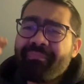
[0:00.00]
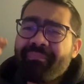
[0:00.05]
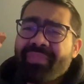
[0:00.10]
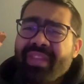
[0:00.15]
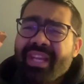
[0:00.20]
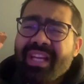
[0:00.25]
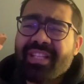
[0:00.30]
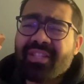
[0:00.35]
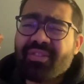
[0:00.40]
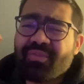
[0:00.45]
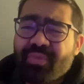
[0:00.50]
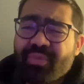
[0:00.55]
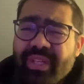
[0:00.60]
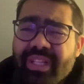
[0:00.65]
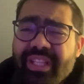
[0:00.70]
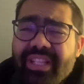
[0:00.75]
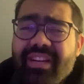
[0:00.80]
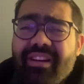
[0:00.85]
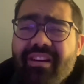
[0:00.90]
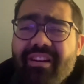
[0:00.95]
It's
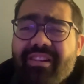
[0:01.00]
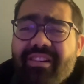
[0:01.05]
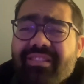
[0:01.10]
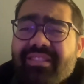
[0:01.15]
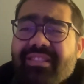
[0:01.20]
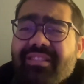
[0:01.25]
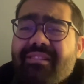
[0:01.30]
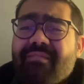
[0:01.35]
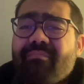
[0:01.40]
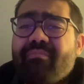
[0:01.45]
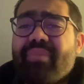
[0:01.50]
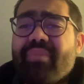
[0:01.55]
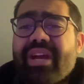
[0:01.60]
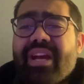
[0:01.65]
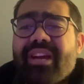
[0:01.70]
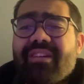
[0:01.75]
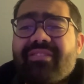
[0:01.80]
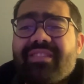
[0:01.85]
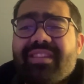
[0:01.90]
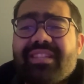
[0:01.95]
really hard to
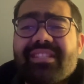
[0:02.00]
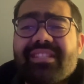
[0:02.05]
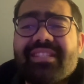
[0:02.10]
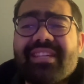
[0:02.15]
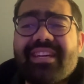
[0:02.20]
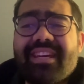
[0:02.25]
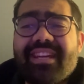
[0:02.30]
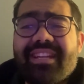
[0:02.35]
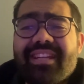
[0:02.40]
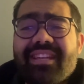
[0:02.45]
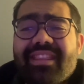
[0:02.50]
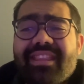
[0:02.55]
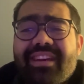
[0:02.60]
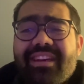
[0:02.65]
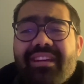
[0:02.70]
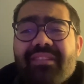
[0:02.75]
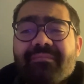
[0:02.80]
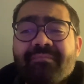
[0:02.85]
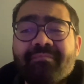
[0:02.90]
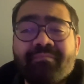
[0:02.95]
compare this to
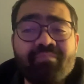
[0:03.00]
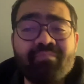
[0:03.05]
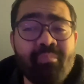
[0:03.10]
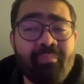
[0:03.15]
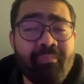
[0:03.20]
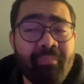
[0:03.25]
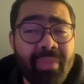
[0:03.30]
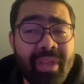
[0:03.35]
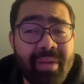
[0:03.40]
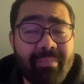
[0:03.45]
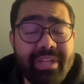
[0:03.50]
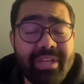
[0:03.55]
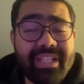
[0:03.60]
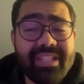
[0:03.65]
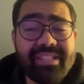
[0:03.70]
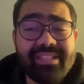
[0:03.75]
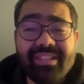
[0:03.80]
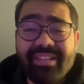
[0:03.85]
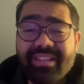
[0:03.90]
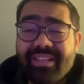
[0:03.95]
anything
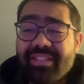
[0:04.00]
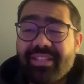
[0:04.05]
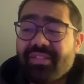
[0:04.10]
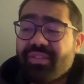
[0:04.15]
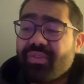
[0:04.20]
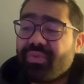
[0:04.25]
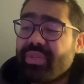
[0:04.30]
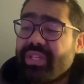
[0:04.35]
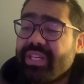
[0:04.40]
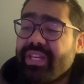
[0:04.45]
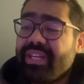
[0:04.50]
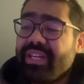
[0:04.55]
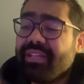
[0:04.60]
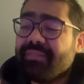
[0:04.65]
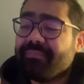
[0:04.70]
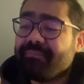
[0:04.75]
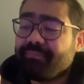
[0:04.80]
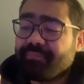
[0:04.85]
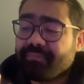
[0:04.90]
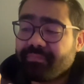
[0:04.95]
because it is unique.
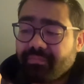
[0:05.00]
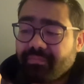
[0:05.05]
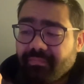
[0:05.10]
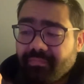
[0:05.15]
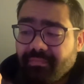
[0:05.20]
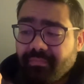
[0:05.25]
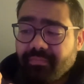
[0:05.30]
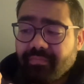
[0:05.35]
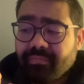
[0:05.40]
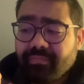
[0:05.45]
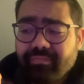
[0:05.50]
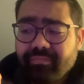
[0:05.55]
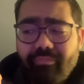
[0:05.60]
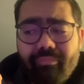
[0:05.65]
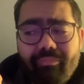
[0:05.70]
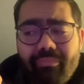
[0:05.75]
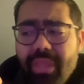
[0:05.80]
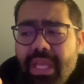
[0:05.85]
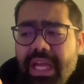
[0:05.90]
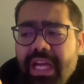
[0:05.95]

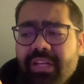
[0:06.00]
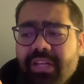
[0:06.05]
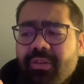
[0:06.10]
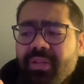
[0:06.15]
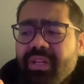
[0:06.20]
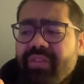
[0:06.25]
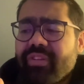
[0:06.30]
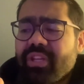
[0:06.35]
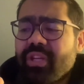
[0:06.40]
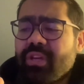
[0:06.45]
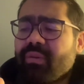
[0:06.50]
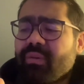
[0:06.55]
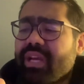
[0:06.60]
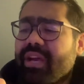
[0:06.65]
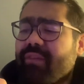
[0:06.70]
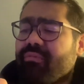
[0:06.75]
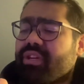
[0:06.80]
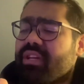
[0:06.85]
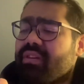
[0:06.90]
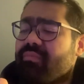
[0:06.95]
I don't even know what I
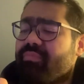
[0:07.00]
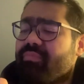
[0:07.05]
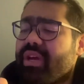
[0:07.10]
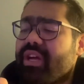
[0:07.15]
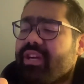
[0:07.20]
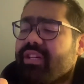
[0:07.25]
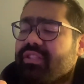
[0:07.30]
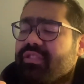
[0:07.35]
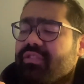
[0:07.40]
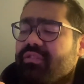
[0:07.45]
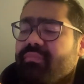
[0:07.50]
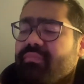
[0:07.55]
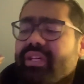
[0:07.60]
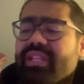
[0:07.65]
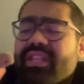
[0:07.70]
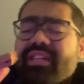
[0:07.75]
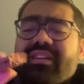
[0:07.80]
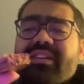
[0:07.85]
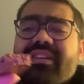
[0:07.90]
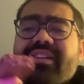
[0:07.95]
would compare it to, but
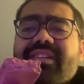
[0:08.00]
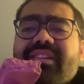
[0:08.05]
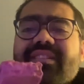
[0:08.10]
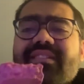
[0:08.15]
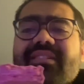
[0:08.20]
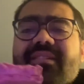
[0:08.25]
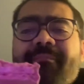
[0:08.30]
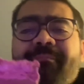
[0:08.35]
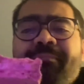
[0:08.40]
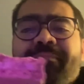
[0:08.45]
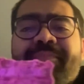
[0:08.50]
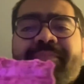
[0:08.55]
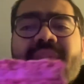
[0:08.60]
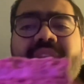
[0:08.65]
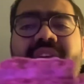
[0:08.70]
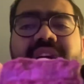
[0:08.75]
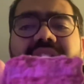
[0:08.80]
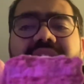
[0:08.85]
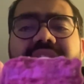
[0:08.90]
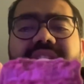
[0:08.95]
there is
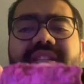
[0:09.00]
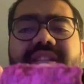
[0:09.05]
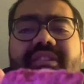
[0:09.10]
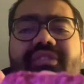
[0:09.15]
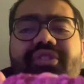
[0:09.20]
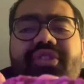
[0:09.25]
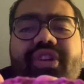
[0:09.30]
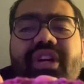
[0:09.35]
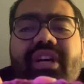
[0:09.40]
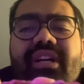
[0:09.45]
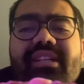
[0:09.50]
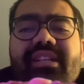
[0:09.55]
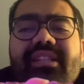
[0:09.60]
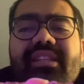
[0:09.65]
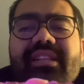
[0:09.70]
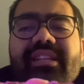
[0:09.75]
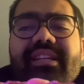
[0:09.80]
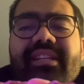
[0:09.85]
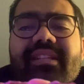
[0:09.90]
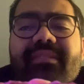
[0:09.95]
a little
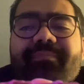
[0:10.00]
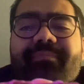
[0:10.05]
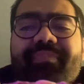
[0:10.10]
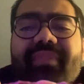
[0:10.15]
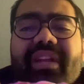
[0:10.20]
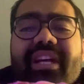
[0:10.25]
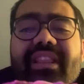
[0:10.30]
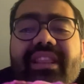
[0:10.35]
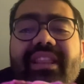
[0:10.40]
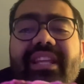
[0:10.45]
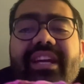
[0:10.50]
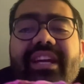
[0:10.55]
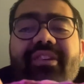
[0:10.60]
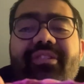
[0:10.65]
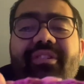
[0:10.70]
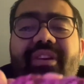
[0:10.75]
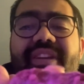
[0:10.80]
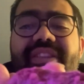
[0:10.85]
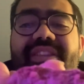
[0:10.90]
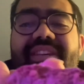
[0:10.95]
chocolate
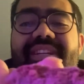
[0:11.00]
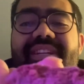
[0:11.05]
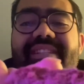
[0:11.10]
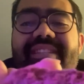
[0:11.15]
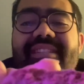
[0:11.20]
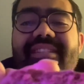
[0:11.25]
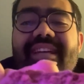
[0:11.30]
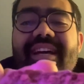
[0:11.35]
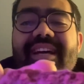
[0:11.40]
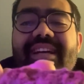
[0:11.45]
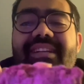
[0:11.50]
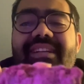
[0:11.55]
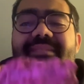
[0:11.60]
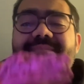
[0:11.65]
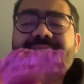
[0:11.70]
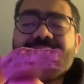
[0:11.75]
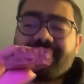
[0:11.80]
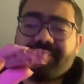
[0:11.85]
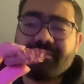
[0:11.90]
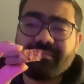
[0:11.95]
layer on the inside.
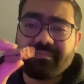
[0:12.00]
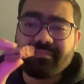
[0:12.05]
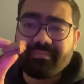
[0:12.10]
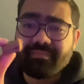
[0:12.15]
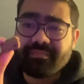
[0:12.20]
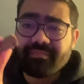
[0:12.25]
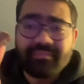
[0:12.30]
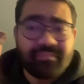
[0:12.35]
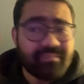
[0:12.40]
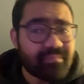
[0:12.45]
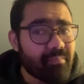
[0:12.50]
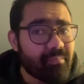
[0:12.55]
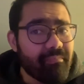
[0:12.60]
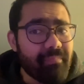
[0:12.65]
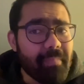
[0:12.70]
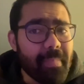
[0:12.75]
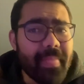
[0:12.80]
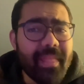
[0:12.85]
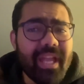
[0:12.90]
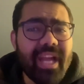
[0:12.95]

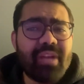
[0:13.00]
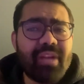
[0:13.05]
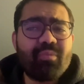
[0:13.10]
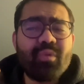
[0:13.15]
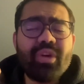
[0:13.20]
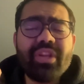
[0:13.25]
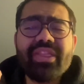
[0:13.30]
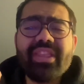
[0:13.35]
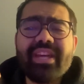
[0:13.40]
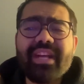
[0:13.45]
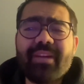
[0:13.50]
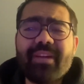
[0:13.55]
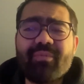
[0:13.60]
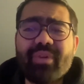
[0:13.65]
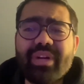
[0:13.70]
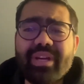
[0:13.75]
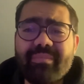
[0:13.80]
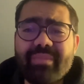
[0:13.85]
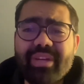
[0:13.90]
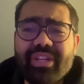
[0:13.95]
And one thing I
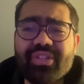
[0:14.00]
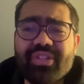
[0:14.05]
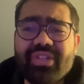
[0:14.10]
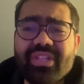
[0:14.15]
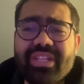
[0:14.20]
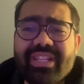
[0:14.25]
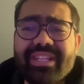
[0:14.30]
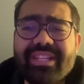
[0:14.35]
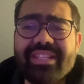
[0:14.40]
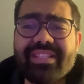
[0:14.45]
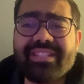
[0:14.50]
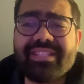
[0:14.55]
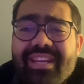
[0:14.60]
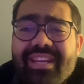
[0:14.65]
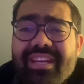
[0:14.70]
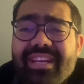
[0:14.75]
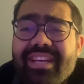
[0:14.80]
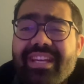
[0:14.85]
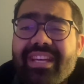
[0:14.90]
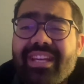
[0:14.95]
want to mention is
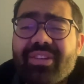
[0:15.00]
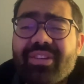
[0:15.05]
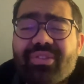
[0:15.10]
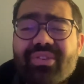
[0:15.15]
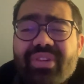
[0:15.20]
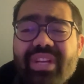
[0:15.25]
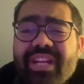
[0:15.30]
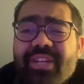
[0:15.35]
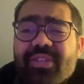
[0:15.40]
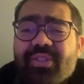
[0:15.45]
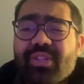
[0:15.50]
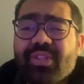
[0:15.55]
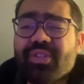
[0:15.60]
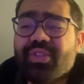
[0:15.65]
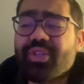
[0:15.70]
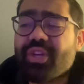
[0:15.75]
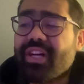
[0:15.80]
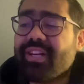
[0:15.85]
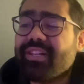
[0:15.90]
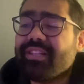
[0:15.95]
international
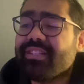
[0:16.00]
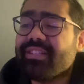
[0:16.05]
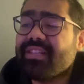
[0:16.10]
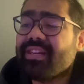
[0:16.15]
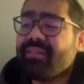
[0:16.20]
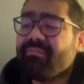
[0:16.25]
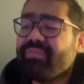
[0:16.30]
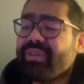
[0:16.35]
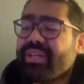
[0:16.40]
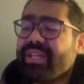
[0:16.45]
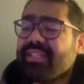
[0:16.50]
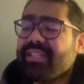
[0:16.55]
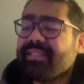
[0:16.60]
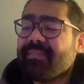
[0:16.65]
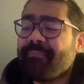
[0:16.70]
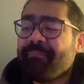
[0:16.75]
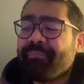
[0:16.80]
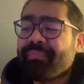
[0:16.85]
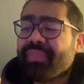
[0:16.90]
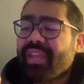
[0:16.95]
chocolate companies
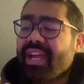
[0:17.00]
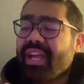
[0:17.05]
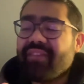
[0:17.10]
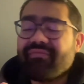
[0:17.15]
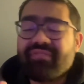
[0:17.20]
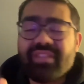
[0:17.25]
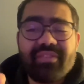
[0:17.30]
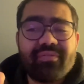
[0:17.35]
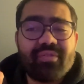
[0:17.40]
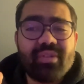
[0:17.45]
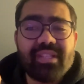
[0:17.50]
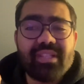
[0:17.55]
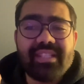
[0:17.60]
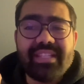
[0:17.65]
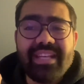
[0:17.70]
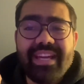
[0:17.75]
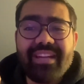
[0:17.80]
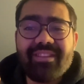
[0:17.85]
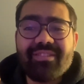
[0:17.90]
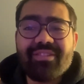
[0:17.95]
have different
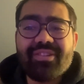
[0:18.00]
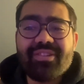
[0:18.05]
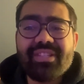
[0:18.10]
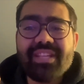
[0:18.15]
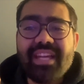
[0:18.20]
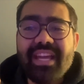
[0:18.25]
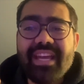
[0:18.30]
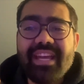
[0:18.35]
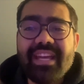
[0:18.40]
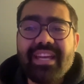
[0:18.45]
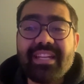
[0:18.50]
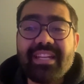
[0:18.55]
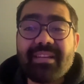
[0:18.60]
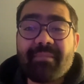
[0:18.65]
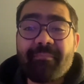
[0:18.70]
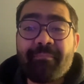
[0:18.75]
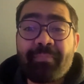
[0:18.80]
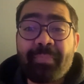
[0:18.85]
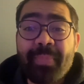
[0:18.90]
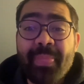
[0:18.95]
standards, and
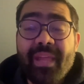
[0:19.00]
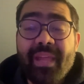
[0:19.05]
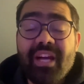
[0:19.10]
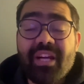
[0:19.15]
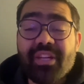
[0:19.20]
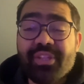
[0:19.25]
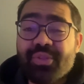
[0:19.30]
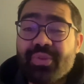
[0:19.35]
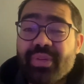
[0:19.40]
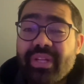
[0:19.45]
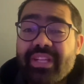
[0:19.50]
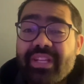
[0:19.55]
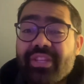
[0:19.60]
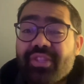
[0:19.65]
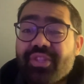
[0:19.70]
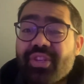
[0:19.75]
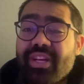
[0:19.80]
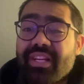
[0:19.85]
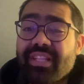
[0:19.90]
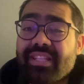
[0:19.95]
Australian
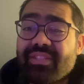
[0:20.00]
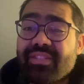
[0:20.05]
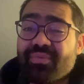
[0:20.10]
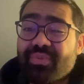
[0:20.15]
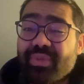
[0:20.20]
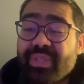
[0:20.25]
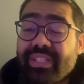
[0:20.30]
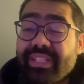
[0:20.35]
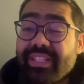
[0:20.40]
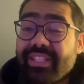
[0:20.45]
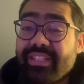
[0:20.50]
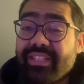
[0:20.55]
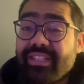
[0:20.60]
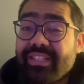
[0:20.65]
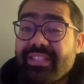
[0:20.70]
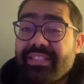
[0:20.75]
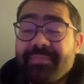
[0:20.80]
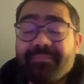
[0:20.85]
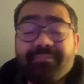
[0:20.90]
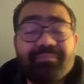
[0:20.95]
chocolate's really
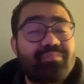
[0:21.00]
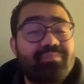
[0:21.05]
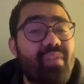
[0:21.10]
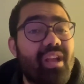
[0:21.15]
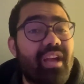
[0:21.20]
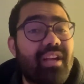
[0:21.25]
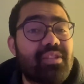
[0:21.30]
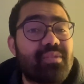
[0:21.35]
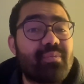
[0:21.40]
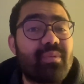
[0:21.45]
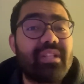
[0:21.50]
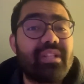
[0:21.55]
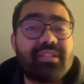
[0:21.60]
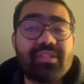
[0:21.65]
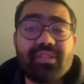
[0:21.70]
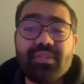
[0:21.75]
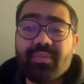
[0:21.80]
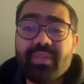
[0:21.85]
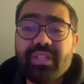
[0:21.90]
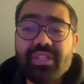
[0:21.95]
good, as well as
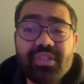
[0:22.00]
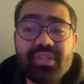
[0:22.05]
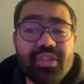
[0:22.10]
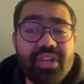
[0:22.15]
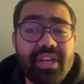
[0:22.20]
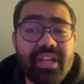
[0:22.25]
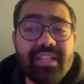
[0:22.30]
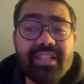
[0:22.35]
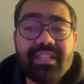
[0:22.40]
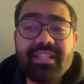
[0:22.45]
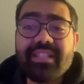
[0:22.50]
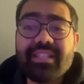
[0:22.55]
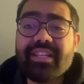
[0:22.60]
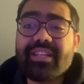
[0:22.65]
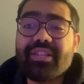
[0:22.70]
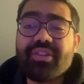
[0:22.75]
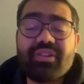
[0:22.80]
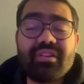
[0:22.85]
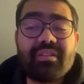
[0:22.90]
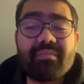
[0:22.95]
Swiss chocolate,
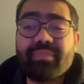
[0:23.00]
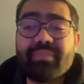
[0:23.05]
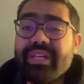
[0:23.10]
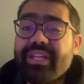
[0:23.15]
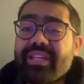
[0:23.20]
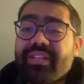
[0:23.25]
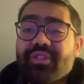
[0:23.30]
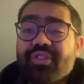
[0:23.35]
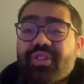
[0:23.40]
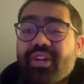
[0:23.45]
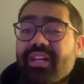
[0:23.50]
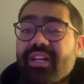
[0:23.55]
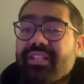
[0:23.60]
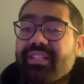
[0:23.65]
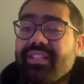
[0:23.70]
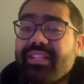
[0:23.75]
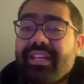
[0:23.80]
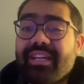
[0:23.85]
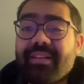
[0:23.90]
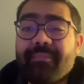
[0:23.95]
European
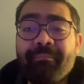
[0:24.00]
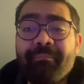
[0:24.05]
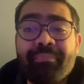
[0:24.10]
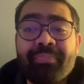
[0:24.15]
chocolate.